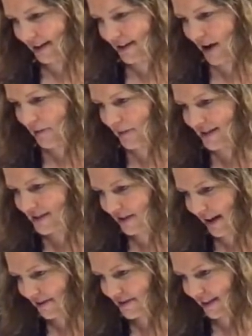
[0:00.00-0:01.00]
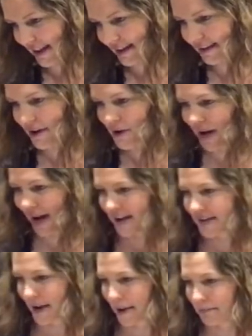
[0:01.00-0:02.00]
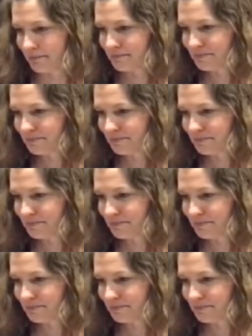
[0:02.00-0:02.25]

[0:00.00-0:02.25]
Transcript: comments, so I have to like okay them.